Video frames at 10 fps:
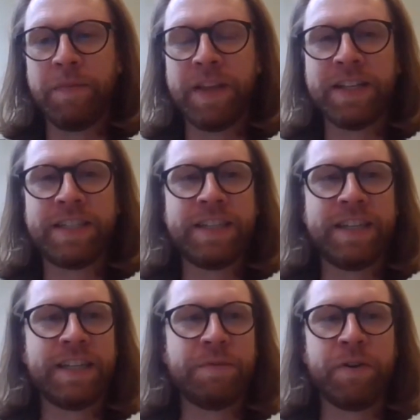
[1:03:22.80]

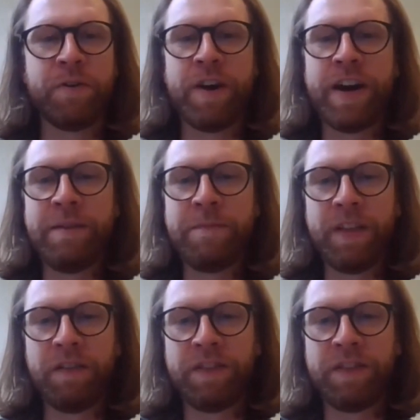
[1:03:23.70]
This recording,
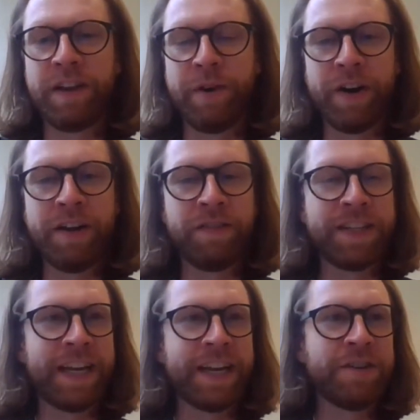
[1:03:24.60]
the recording of
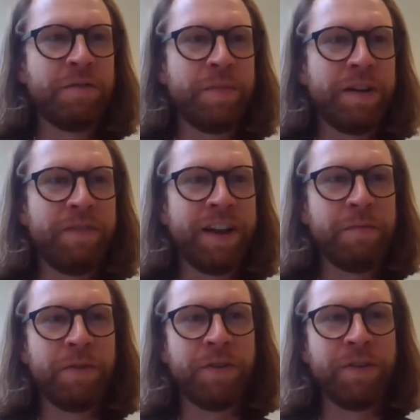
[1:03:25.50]
this section will be
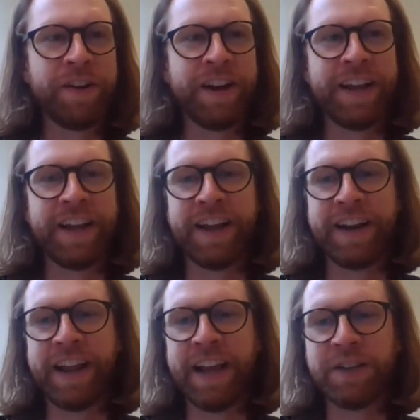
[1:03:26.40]
available on the
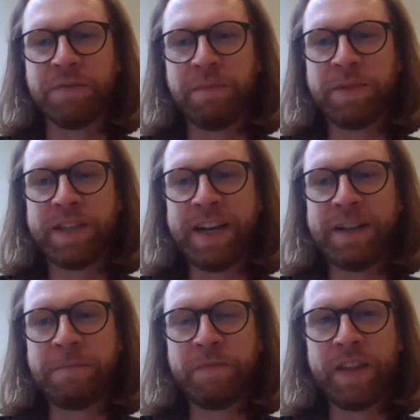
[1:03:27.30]
Engage
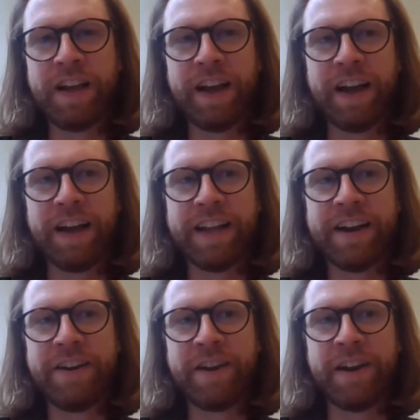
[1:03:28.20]
website.
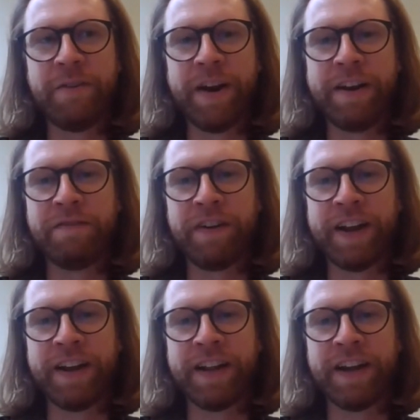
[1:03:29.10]
There you can already
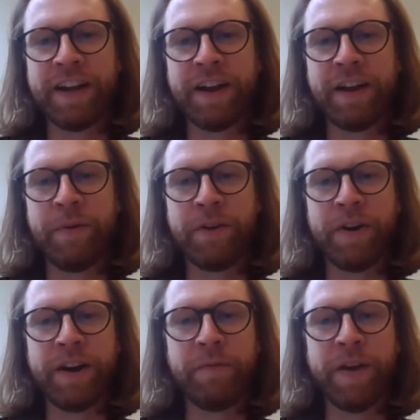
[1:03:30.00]
find
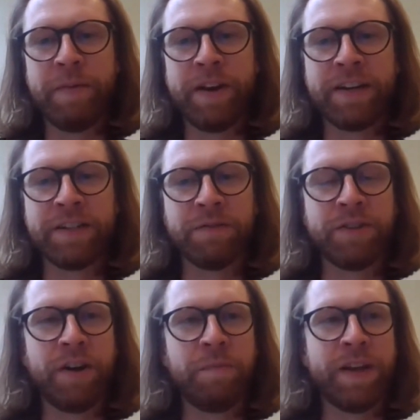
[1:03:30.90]
recorded webinars
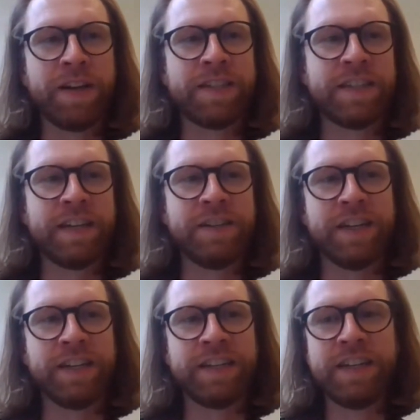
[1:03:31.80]
on topics
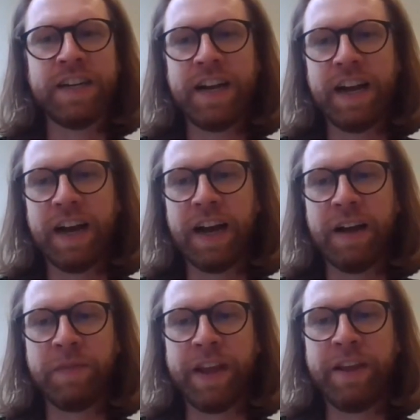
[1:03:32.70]
such as
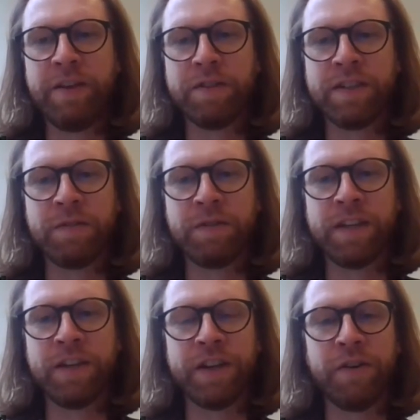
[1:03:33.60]
the EU's
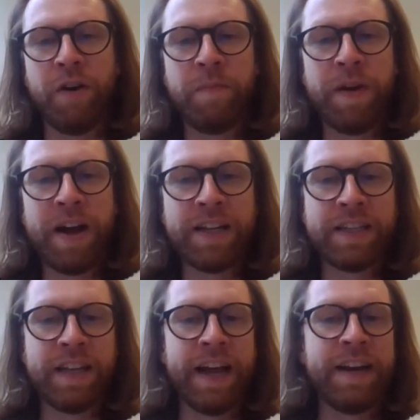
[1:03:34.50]
strategic
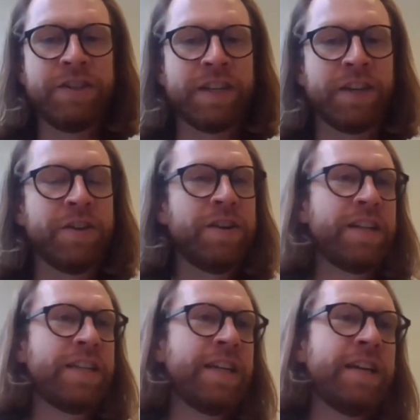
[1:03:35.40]
compass, energy
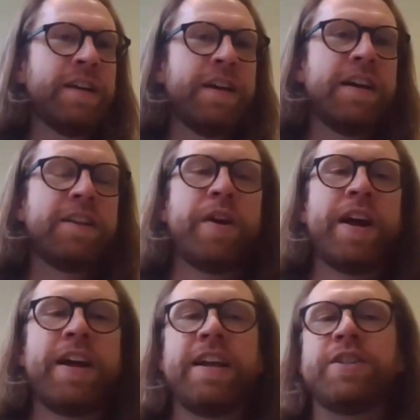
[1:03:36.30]
security,
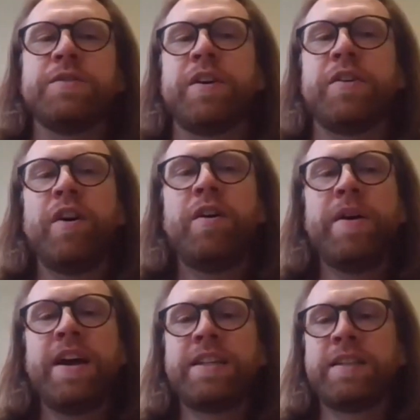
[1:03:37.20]
trade and
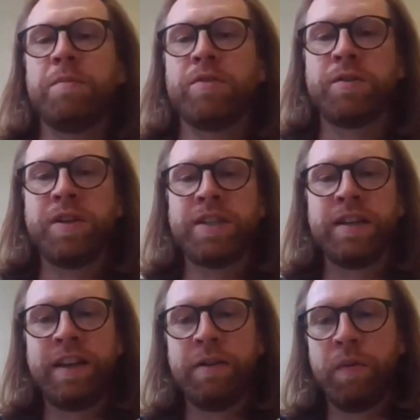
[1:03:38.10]
geoeconomics, the most
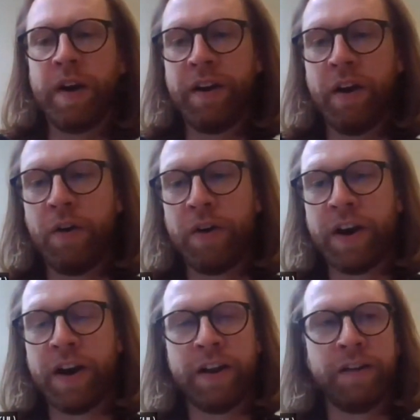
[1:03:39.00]
recently one
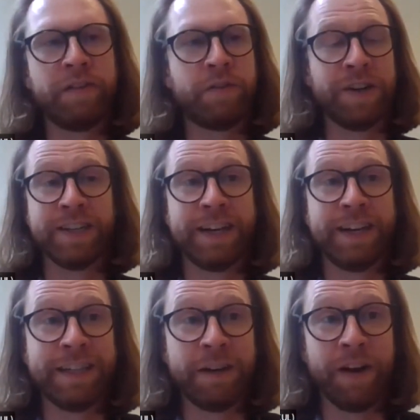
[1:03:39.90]
on
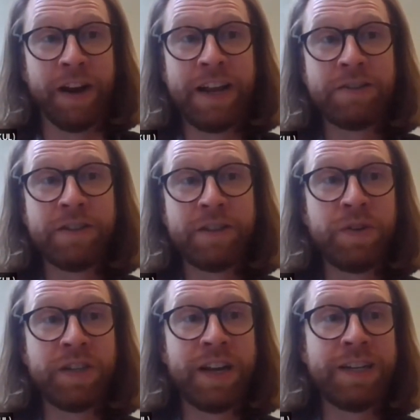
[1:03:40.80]
transatlantic relations,
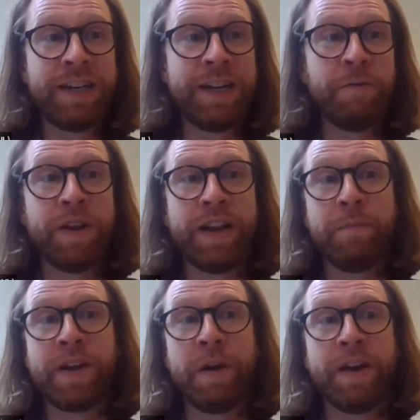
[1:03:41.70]
precisely with
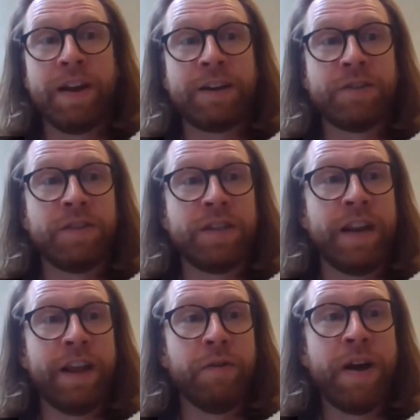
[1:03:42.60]
the upcoming elections
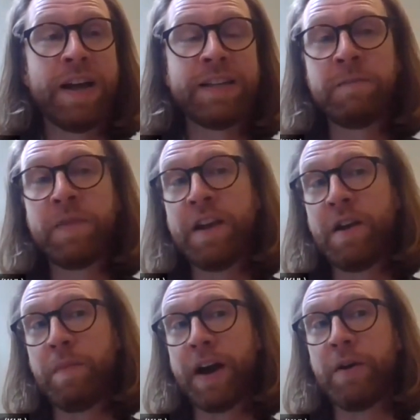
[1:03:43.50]
in the US.
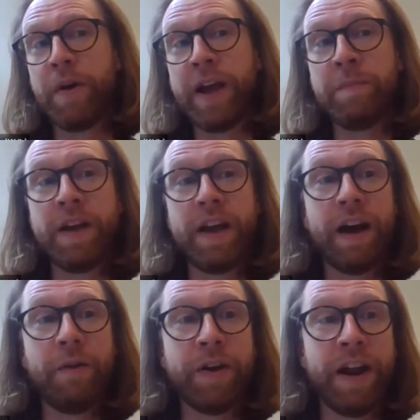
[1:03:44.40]
By the way,
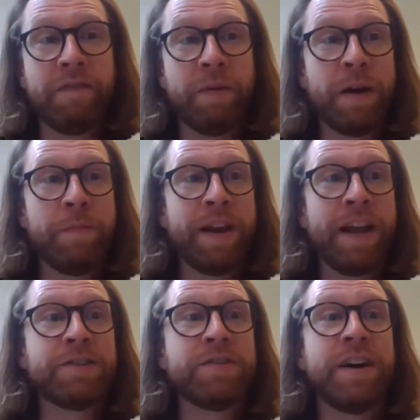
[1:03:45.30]
we're going to have upcoming
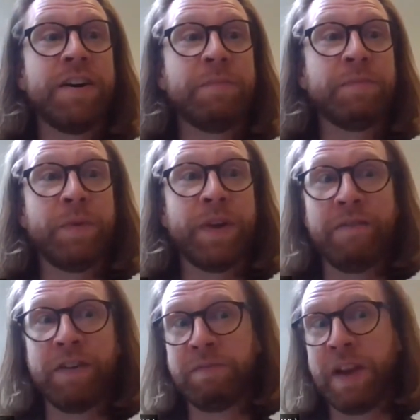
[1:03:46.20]
elections now. We
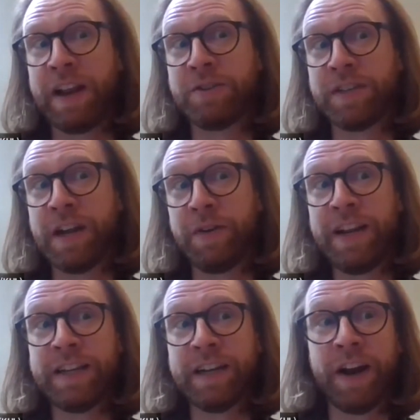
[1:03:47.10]
have elections now
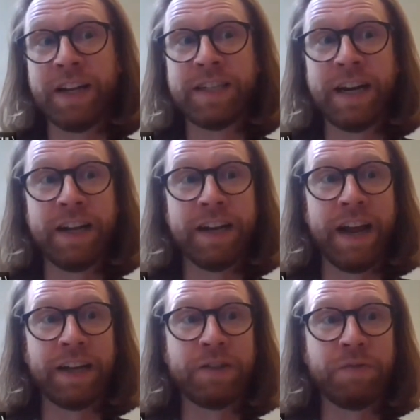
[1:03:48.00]
in India, right, starting
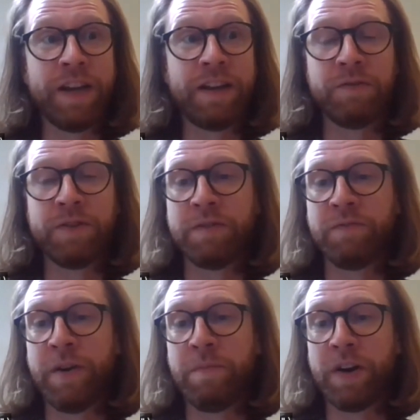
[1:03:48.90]
next week. It's
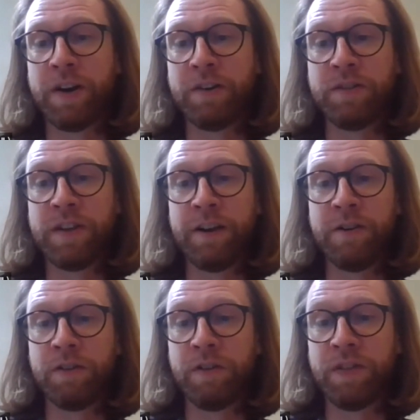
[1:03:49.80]
very important to take
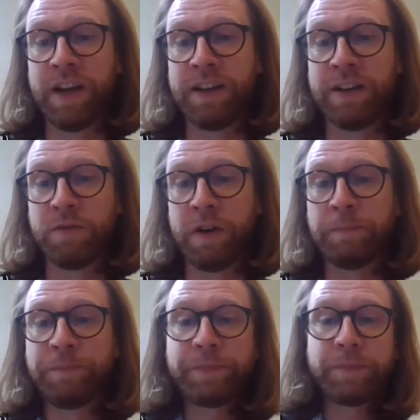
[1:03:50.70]
note of that as
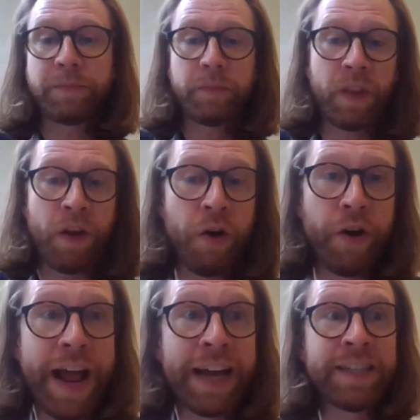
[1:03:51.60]
well.
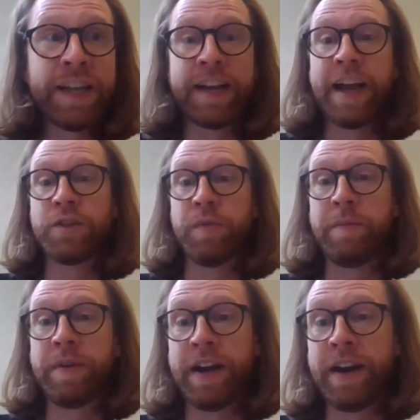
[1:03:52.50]
Our next Engage
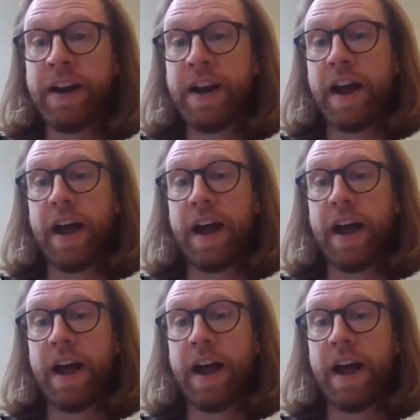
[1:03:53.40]
webinar